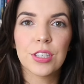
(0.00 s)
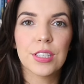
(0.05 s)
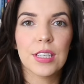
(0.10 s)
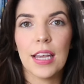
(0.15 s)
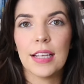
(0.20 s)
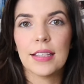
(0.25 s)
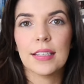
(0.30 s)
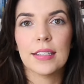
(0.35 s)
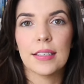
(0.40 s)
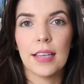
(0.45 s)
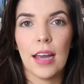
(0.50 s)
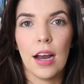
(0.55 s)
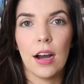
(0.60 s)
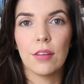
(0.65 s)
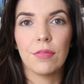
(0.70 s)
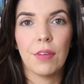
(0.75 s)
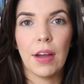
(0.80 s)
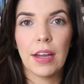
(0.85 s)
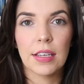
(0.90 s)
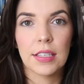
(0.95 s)
It's
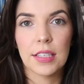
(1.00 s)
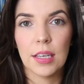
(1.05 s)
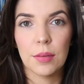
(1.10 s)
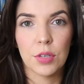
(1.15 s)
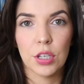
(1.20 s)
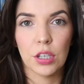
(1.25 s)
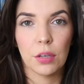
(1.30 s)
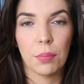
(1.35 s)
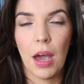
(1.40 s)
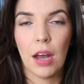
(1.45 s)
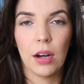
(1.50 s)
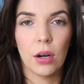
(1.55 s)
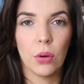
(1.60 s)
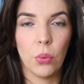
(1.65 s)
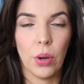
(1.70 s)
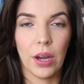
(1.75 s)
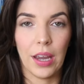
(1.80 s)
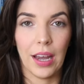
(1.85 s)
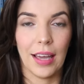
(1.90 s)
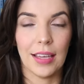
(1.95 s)
terrifying subject matter.
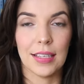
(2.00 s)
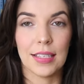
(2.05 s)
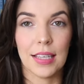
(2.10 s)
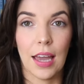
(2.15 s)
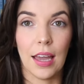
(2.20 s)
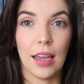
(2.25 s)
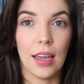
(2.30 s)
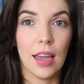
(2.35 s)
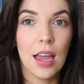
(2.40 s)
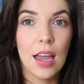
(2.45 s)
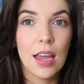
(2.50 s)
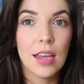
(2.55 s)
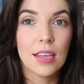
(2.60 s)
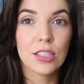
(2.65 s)
What can I say?